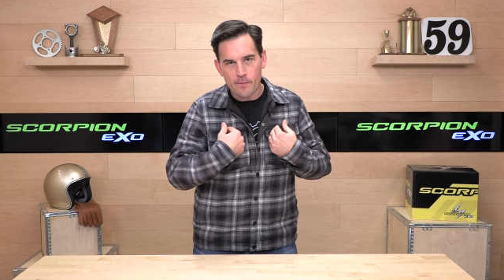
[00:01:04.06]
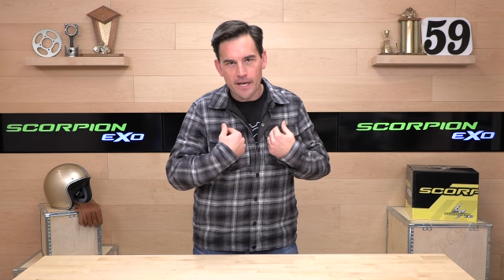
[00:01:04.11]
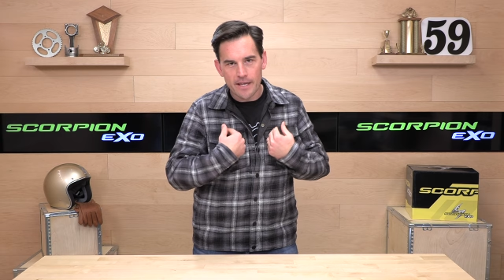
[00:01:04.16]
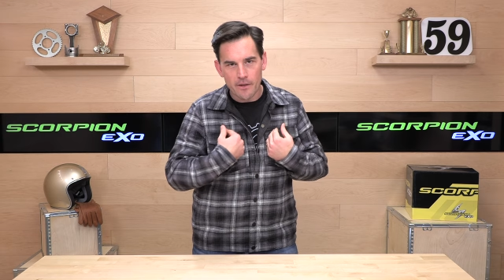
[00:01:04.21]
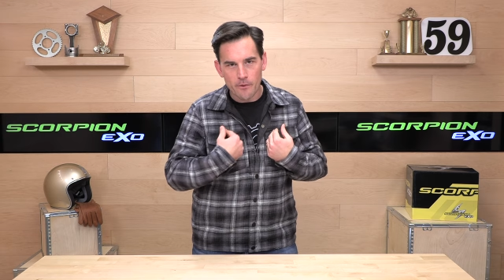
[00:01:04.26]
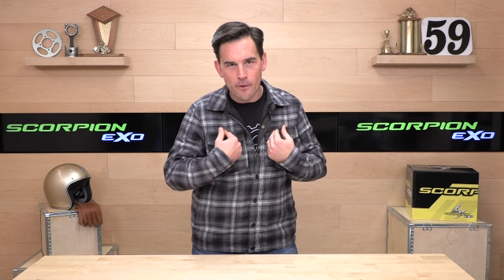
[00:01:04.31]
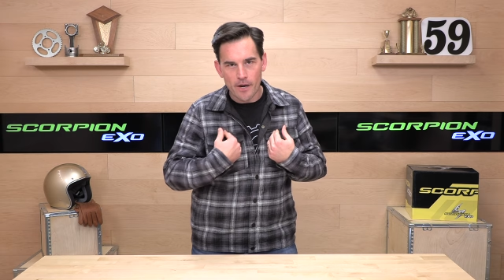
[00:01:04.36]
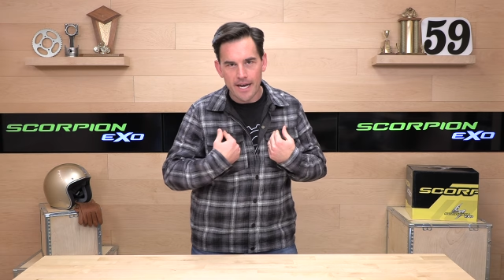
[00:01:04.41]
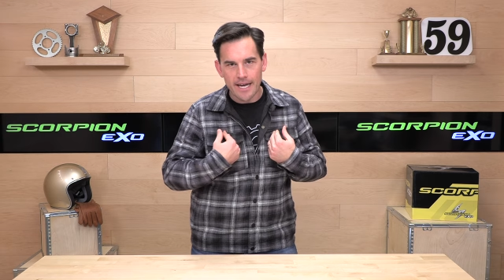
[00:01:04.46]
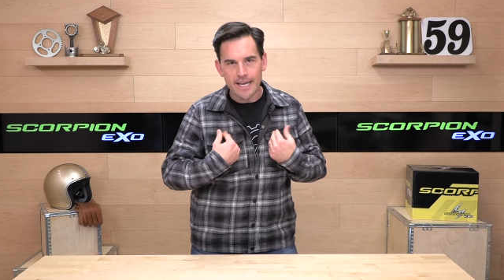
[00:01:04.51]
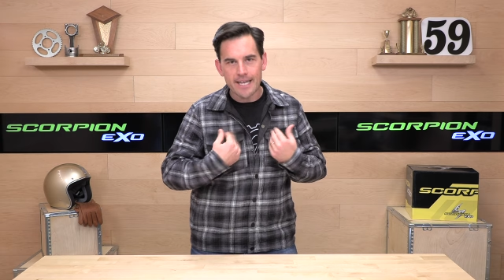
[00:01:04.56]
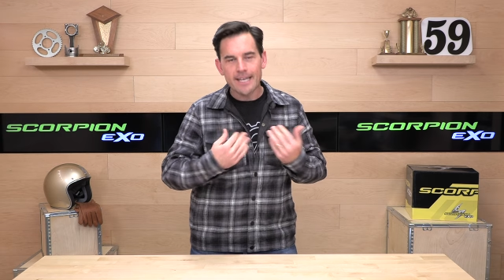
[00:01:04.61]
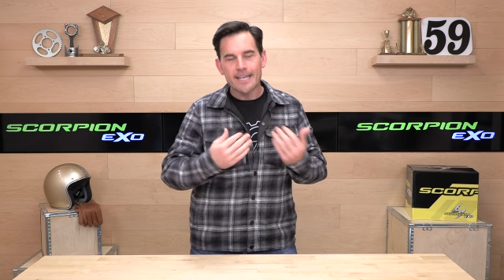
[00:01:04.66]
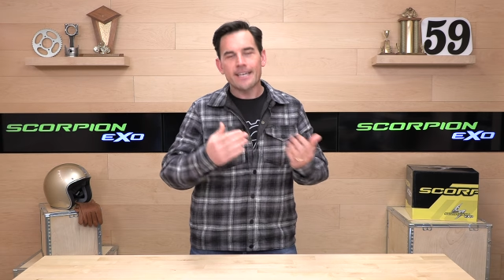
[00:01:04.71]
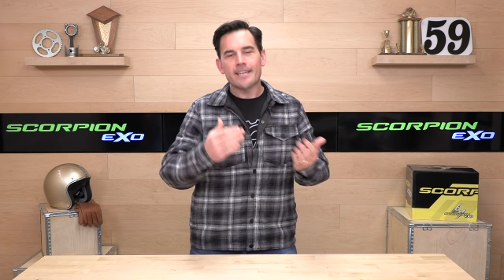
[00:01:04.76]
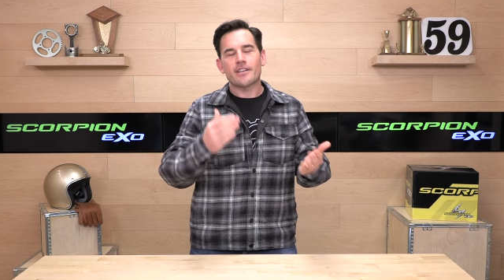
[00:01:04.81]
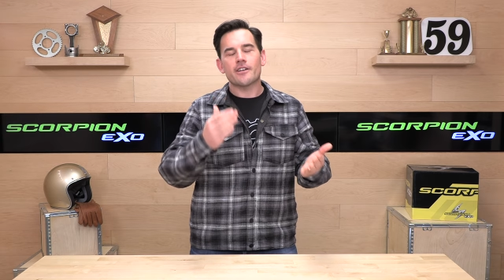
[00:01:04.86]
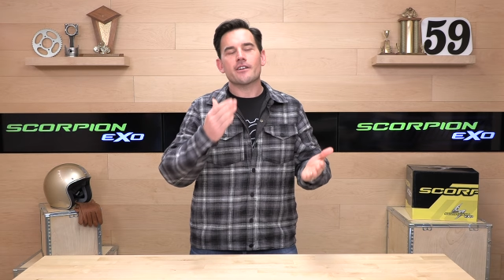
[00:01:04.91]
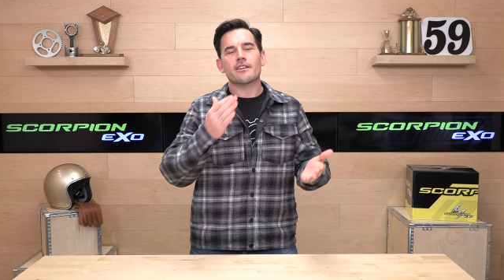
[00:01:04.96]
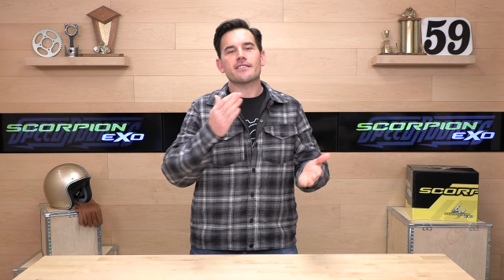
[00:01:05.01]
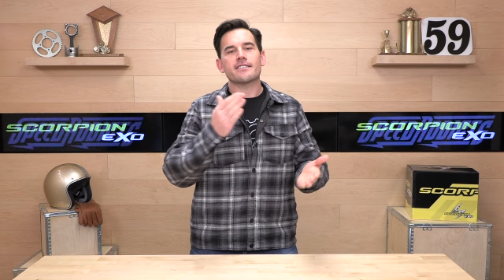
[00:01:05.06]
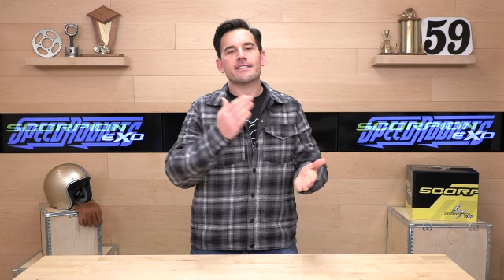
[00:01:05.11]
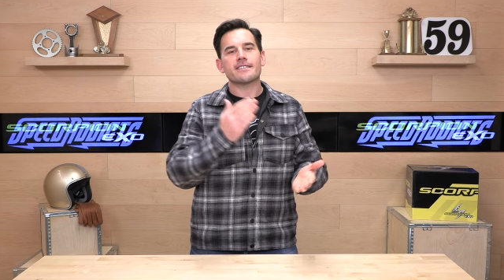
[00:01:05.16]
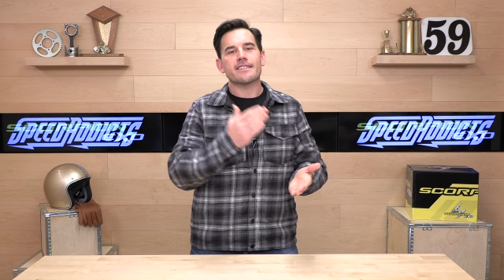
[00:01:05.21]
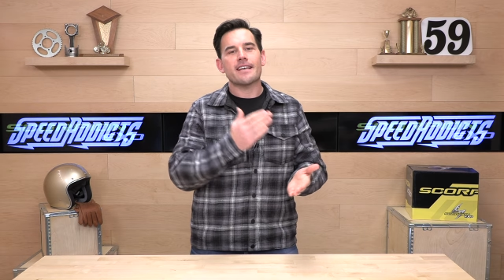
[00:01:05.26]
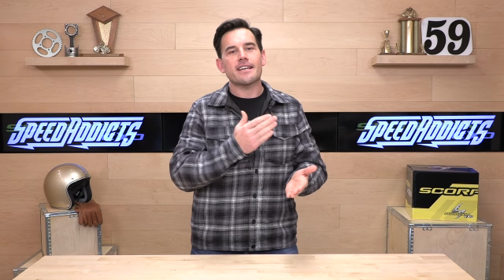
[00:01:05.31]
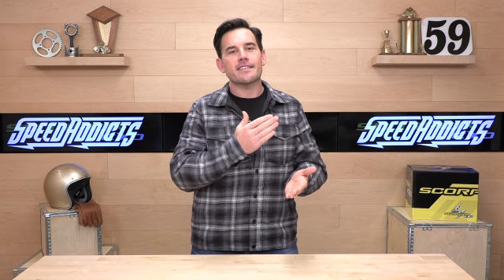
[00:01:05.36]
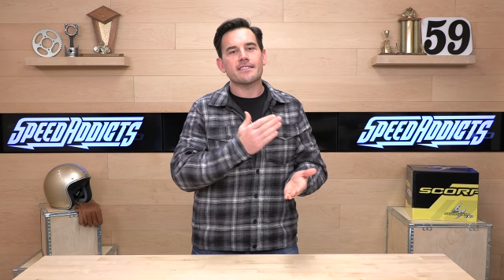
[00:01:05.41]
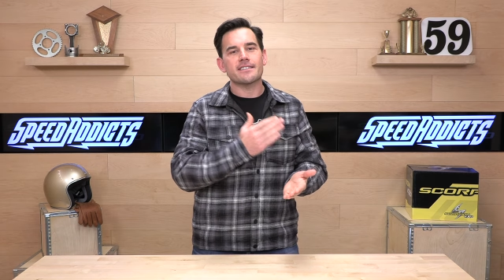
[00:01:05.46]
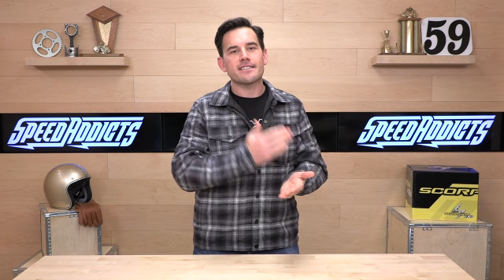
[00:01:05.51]
by the way. You're gonna see
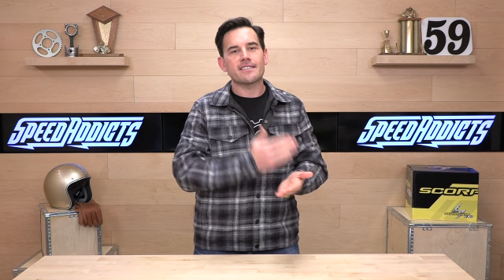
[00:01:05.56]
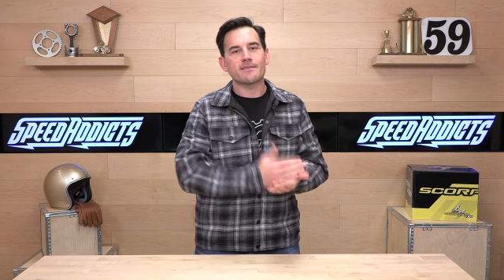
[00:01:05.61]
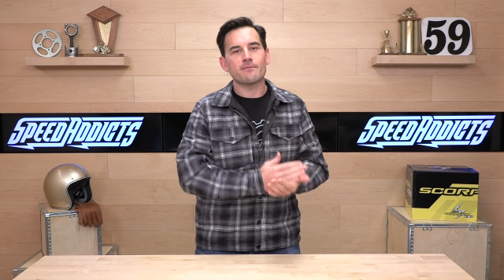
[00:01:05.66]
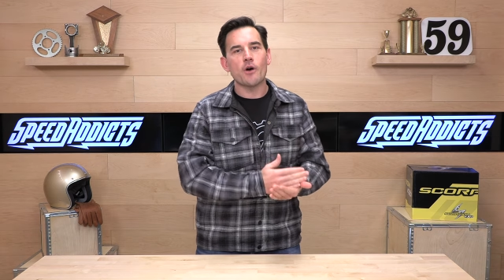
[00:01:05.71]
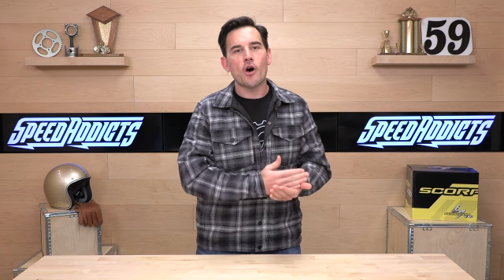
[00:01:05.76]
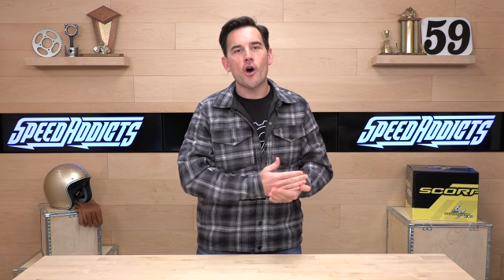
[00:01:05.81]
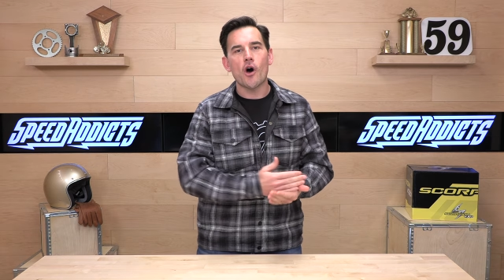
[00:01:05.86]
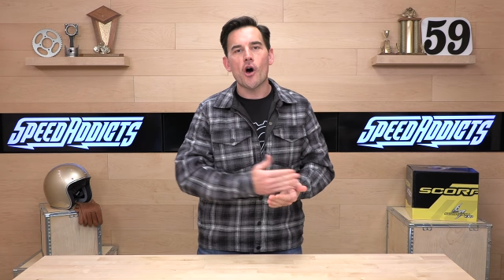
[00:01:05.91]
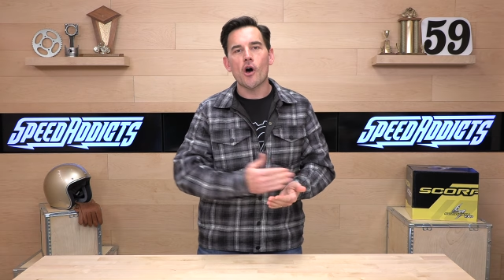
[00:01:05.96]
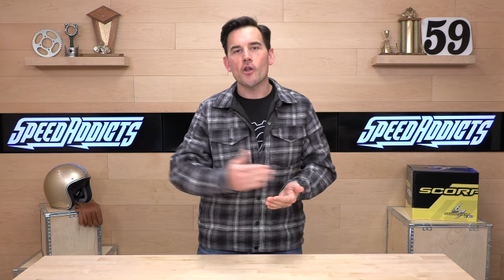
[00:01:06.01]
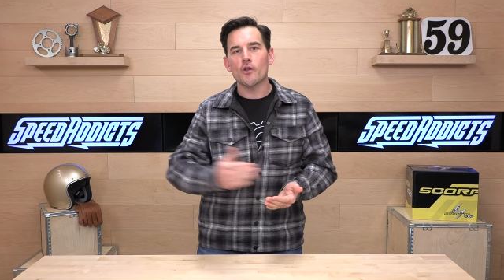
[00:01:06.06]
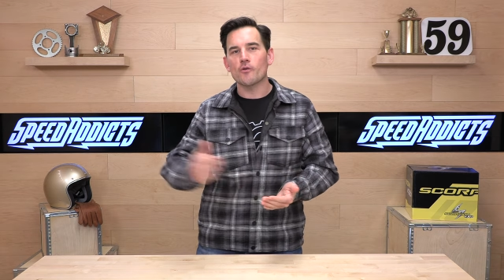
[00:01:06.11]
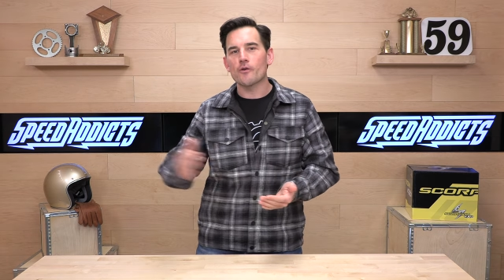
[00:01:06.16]
sizes small all